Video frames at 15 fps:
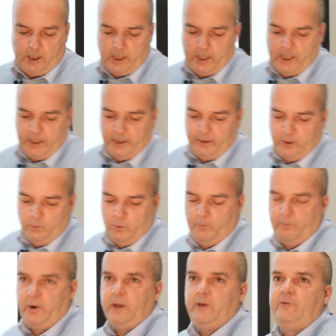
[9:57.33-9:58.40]
and a
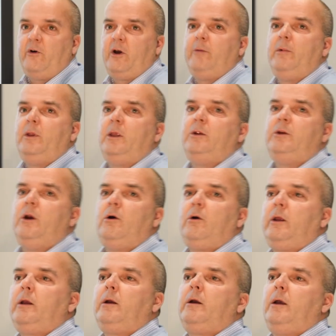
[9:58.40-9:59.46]
1.5 million
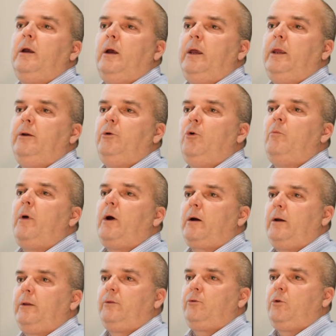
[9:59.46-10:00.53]
yearling in
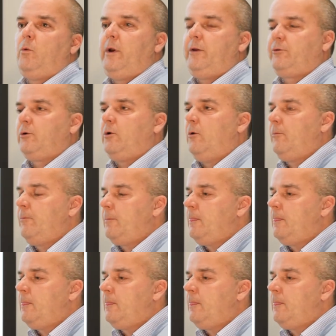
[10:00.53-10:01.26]
Newmarket 2 weeks ago.